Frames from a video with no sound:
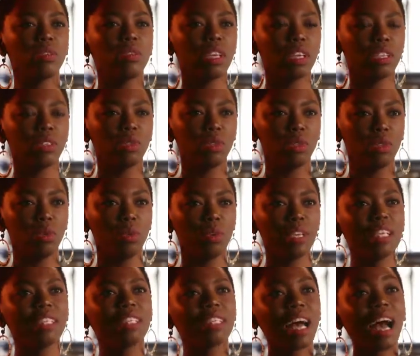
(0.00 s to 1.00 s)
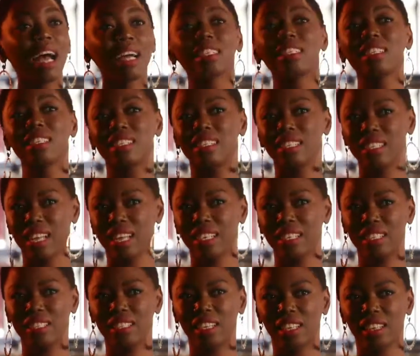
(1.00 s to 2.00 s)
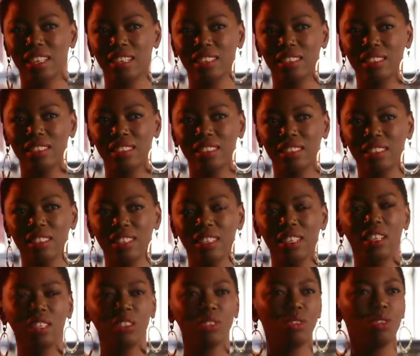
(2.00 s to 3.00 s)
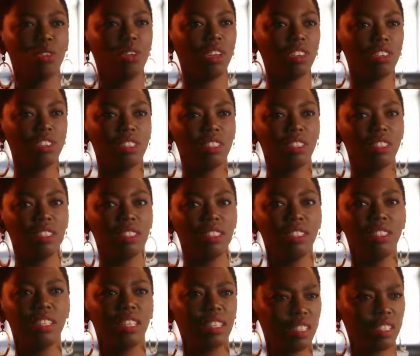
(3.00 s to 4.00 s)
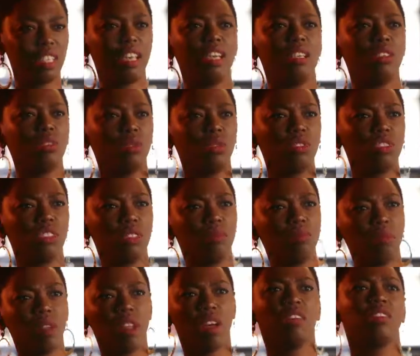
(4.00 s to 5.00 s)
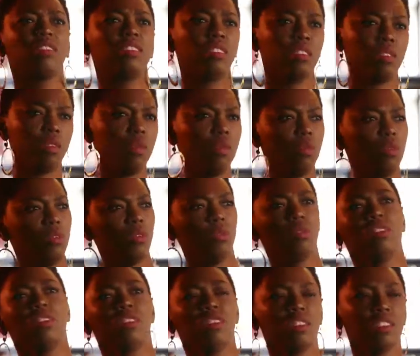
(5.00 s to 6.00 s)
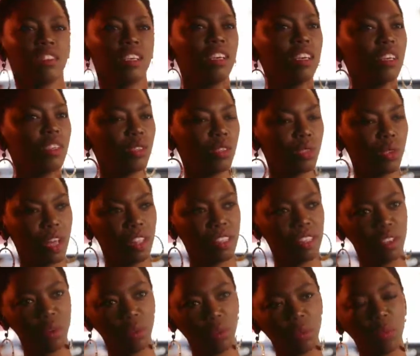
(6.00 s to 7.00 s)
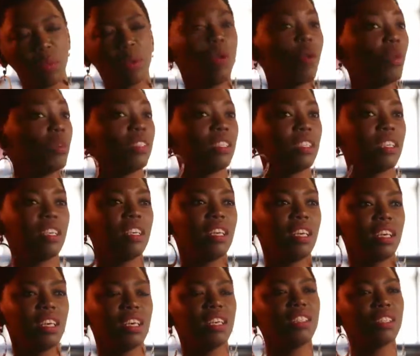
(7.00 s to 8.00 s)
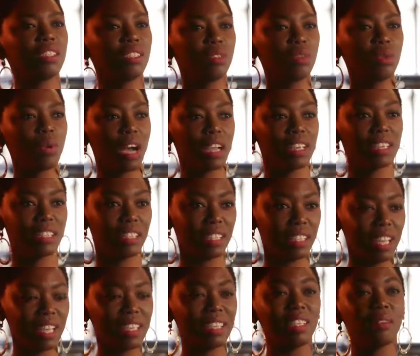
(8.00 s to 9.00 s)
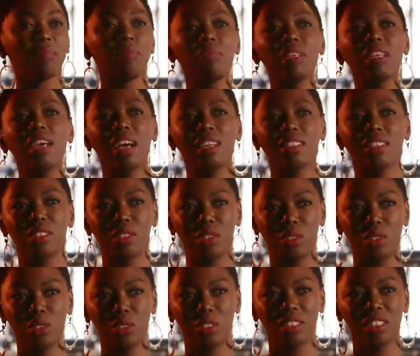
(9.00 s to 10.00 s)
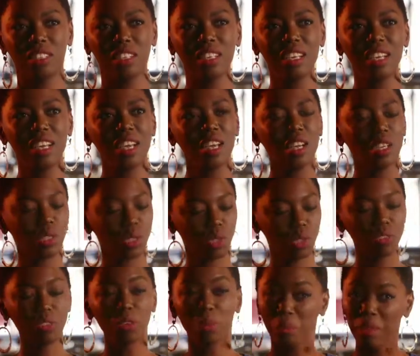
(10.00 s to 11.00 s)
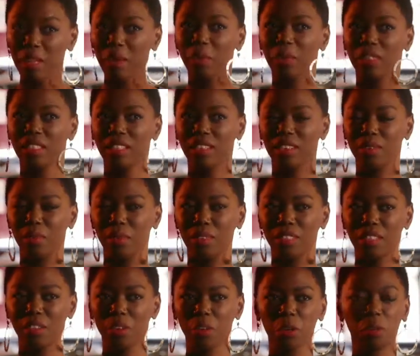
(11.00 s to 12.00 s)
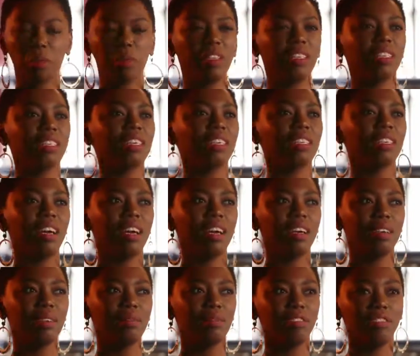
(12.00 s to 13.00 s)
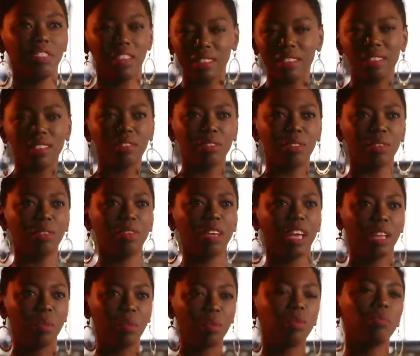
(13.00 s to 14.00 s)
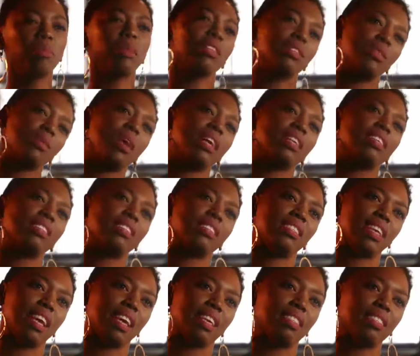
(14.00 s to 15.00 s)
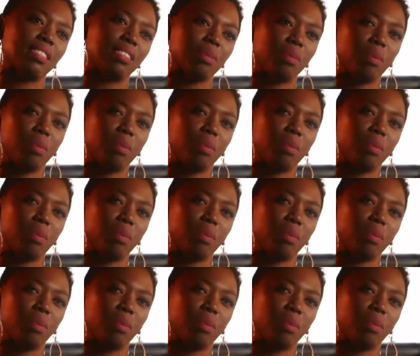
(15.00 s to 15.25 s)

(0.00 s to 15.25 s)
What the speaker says: looking to do is understand each other, to not just dictate or just plaster, oh, do this. So I think what we're all seeking is to understand and be understood. So for me, with the European festival, it would be to understand